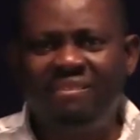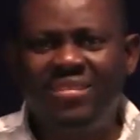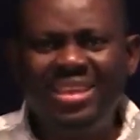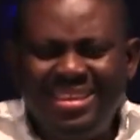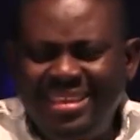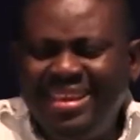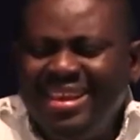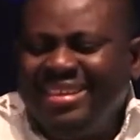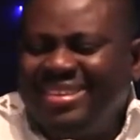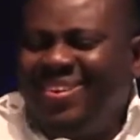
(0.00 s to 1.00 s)
He
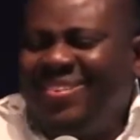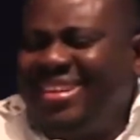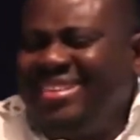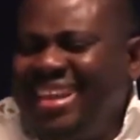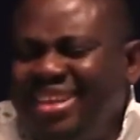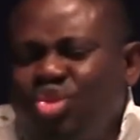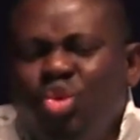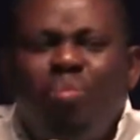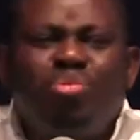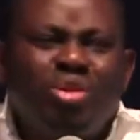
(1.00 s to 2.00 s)
has
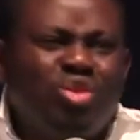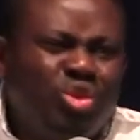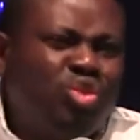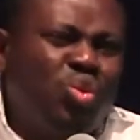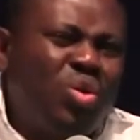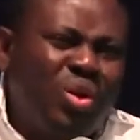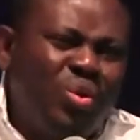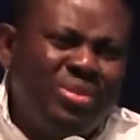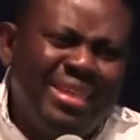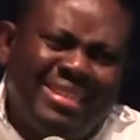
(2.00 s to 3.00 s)
so brought us so
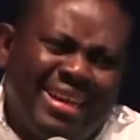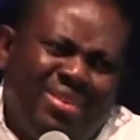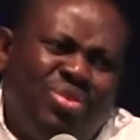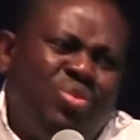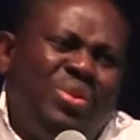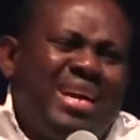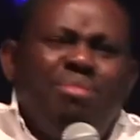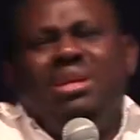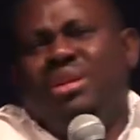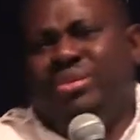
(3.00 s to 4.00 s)
close that I don't know, we
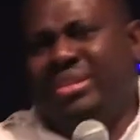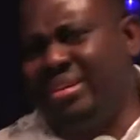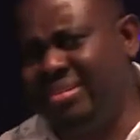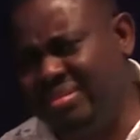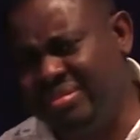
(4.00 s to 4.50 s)
can't be closer.